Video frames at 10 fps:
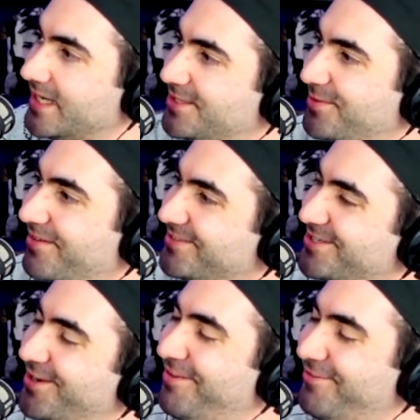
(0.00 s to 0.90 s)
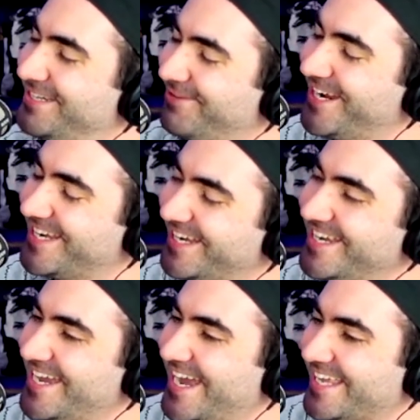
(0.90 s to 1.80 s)
So we don't have to do it every week.
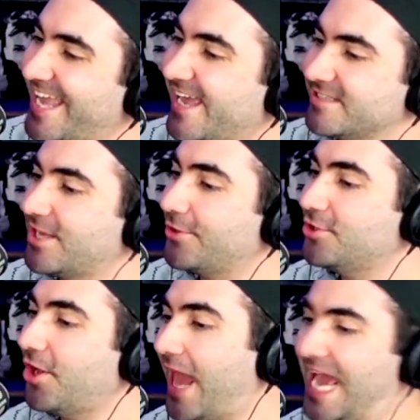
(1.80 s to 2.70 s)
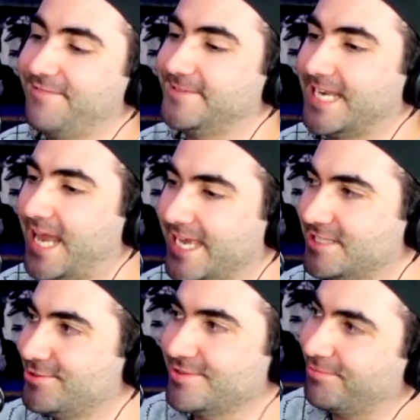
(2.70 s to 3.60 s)
Yeah, so you don't have to
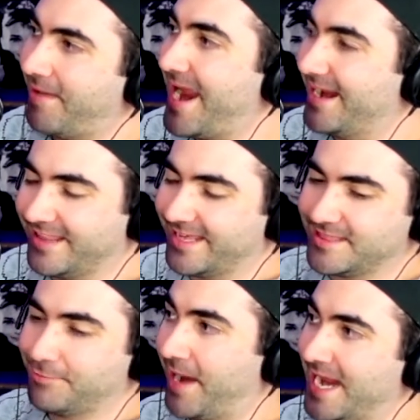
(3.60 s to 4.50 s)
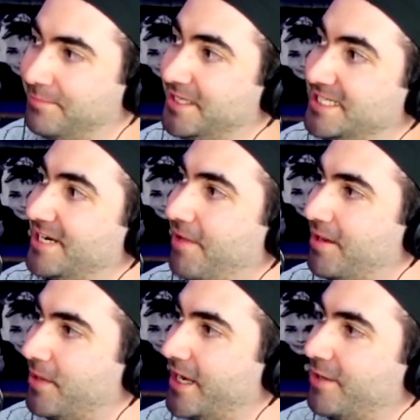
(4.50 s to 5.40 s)
do the randomly
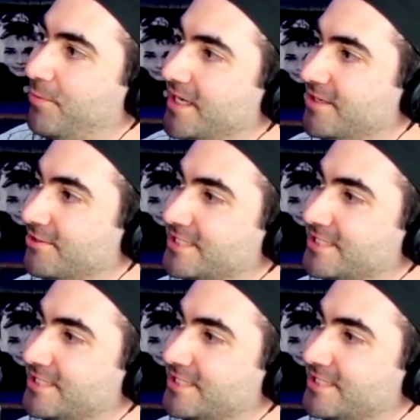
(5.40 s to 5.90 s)
generated one like we do.